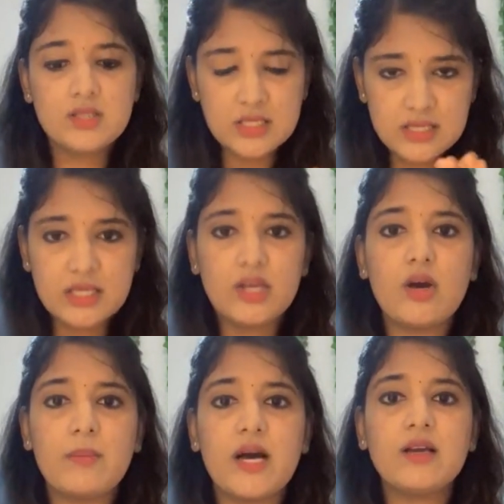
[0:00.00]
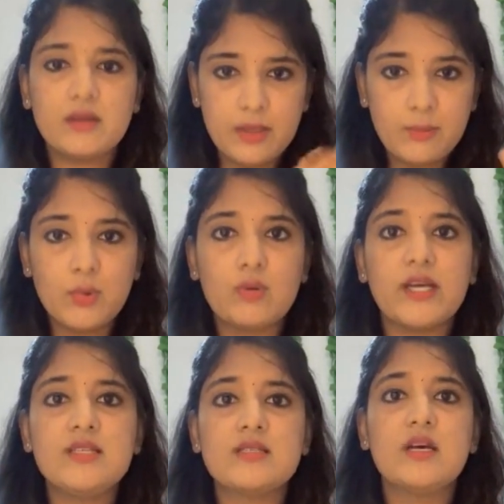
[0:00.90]
Just see your mark,
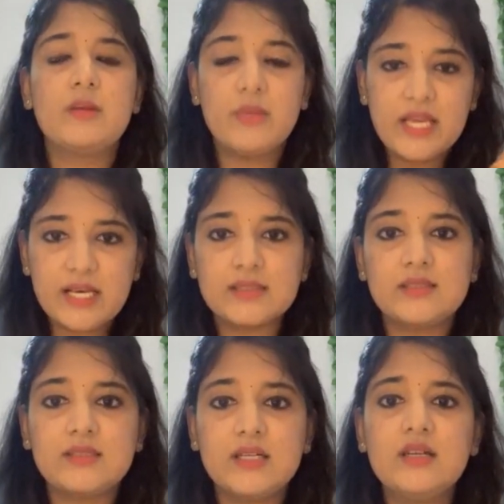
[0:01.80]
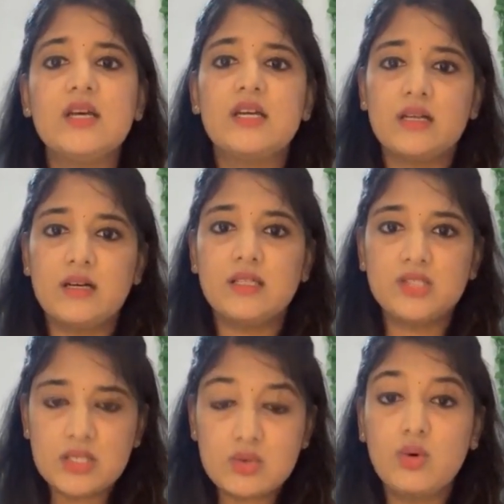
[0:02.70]
improvise, be consistent.
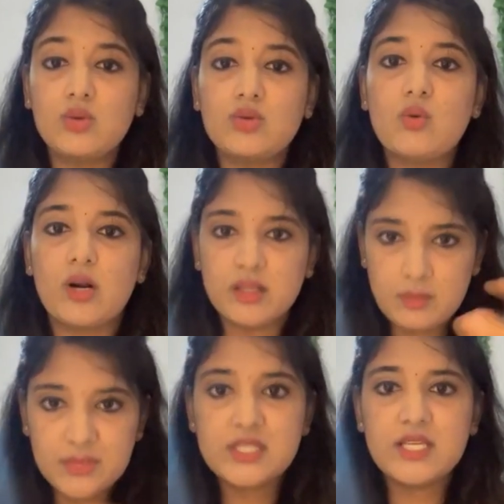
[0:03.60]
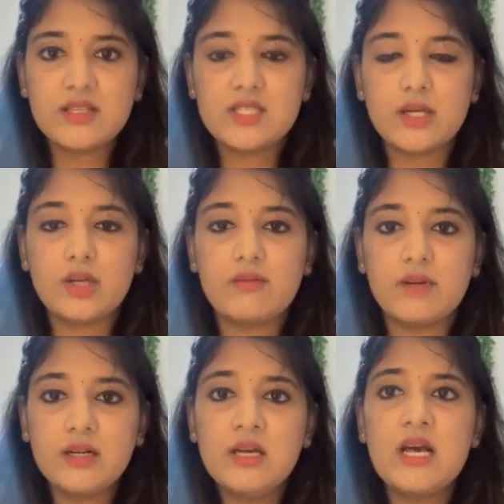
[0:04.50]
Just go through what are the mistakes that you have
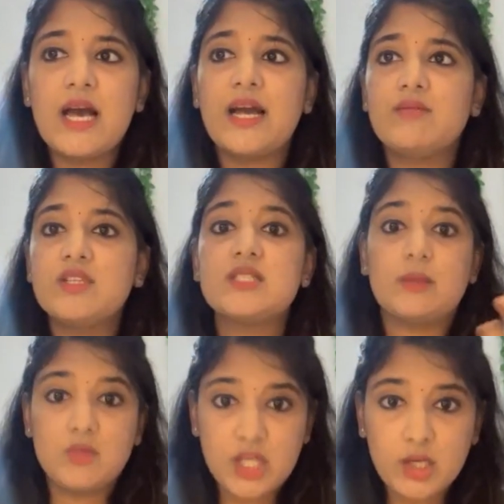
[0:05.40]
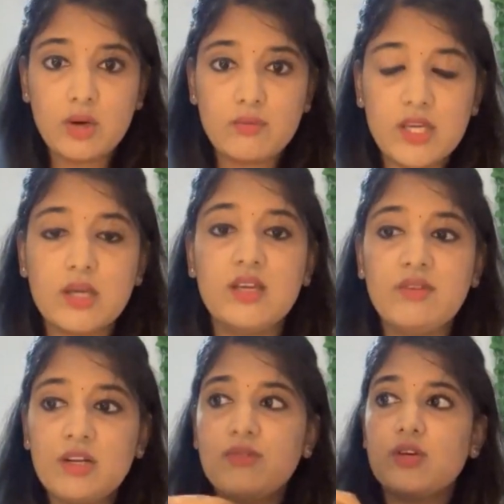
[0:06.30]
done and which subject you're weak.
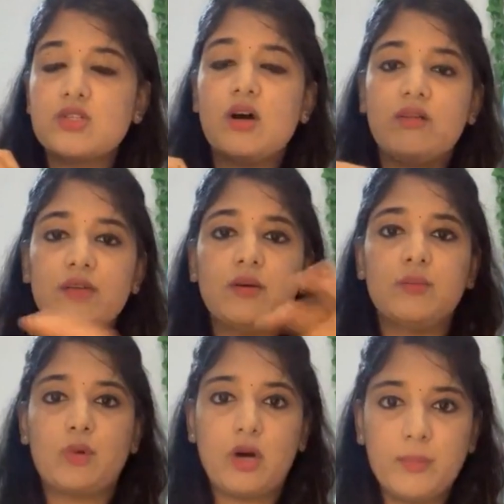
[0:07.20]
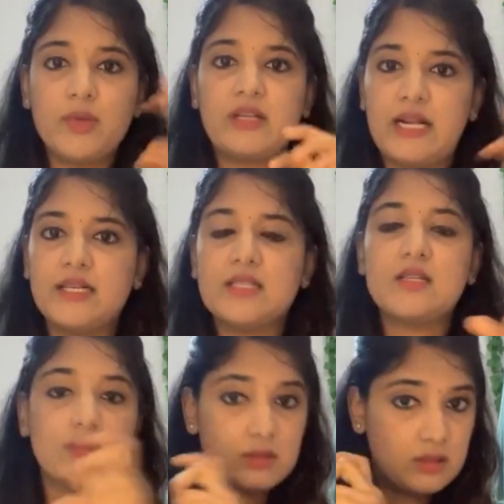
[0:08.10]
Even if you're solving a proper grand
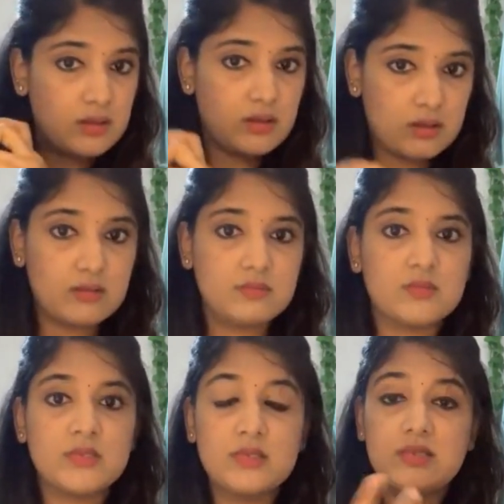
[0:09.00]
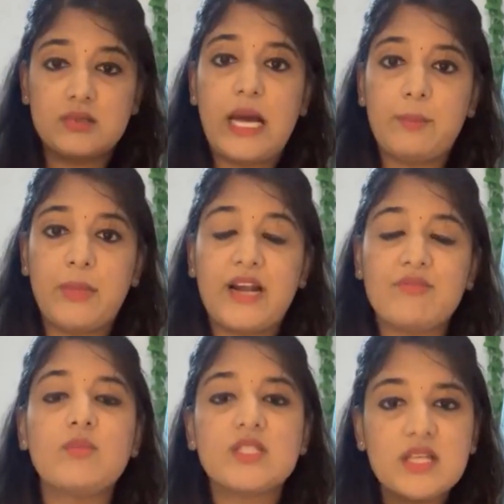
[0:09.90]
test, the
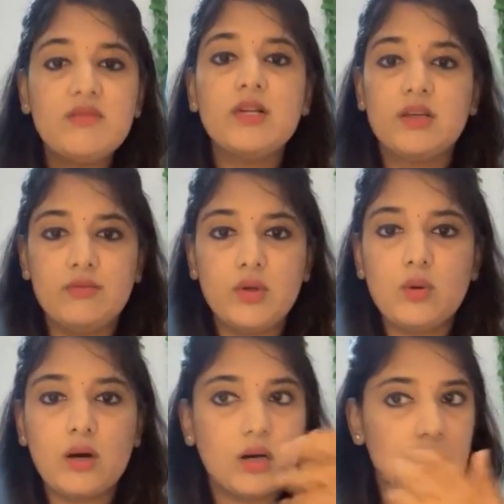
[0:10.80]
platform itself will give you